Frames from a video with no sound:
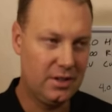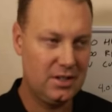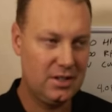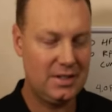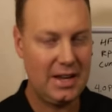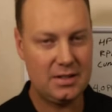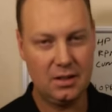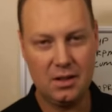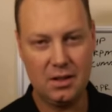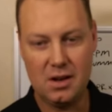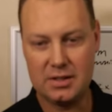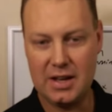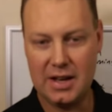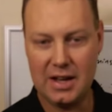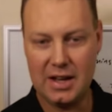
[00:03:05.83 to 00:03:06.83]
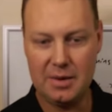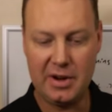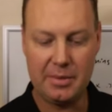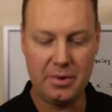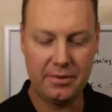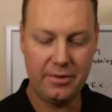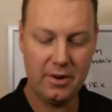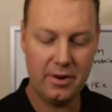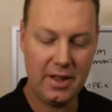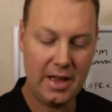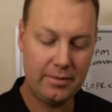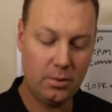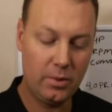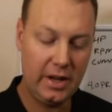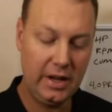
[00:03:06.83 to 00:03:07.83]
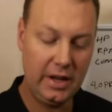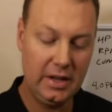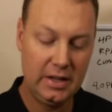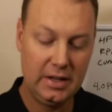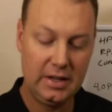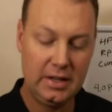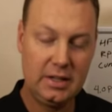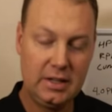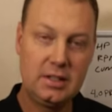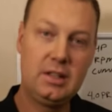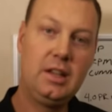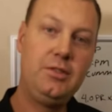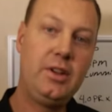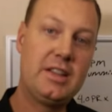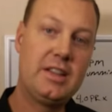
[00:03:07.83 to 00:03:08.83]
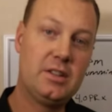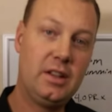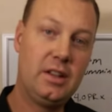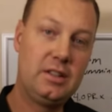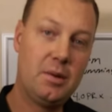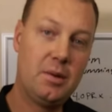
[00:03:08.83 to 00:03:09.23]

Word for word: It just takes a long time, and I prefer to have a way to give you guys a